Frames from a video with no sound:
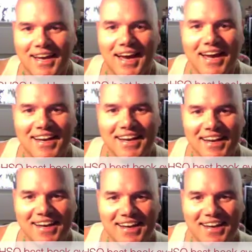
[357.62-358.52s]
after
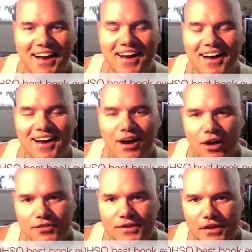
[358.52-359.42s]
dancing,
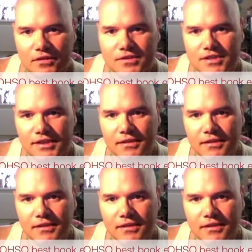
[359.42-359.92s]
then